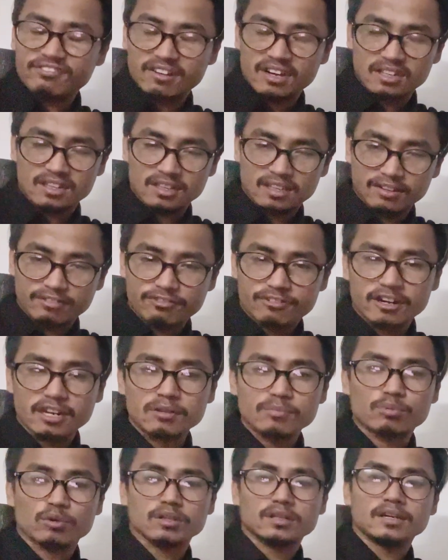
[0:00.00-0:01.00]
a
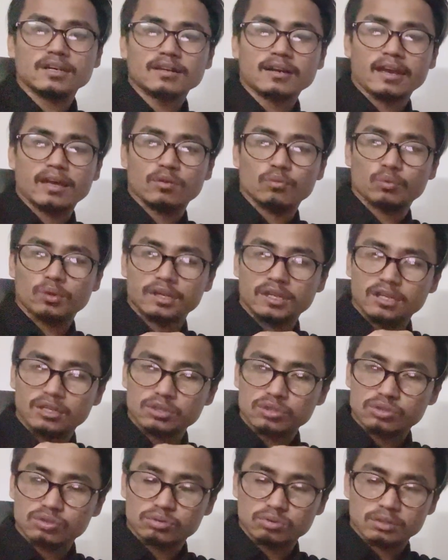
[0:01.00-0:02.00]
different product and we
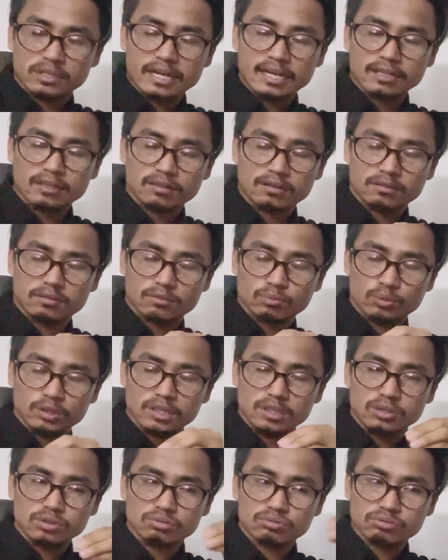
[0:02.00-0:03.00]
used to get we
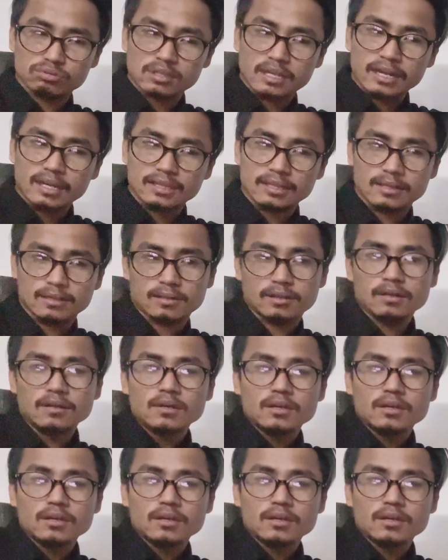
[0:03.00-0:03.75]
used to take the